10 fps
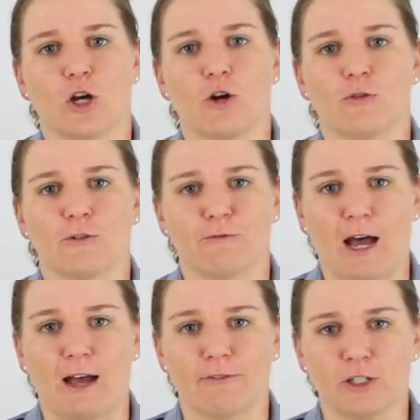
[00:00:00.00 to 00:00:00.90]
over
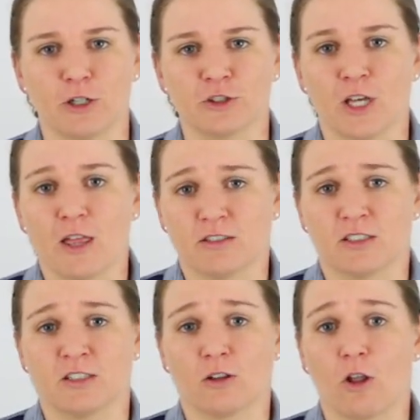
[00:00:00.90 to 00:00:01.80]
5 years. This
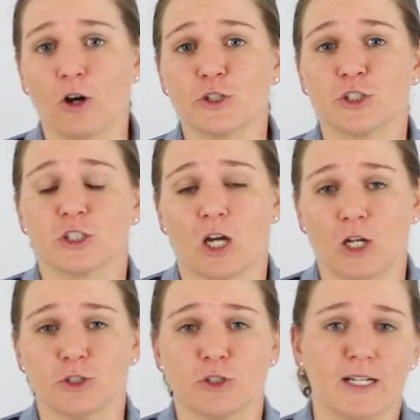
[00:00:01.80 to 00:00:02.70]
is the largest
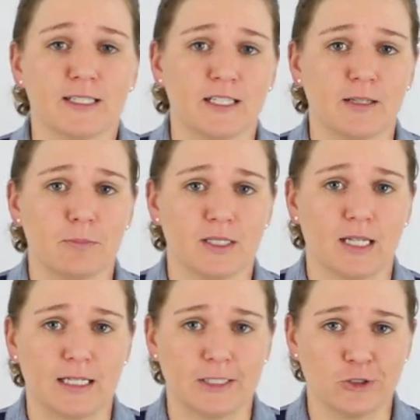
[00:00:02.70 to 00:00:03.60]
contract in
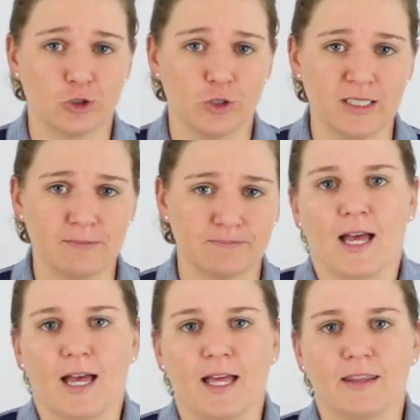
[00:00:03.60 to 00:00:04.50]
NBA history.
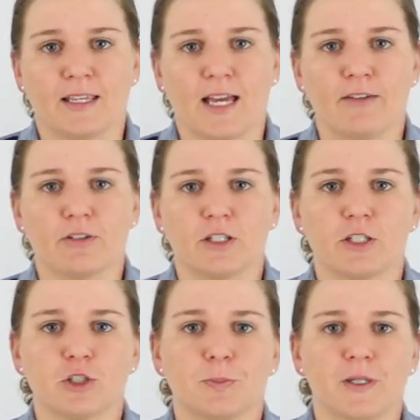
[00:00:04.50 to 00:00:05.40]
And the
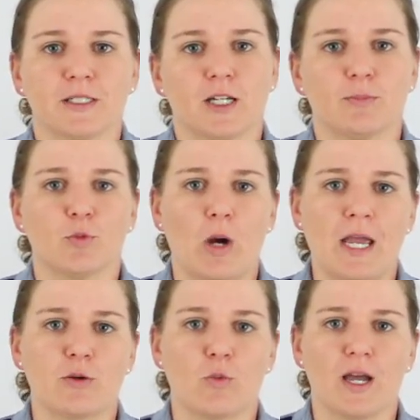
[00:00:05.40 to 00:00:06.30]
Cavaliers picked up
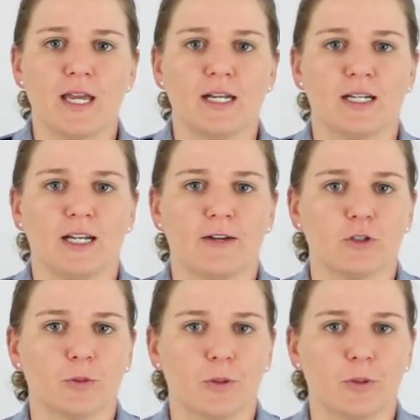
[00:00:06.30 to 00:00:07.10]
Dwayne Wade in an effort to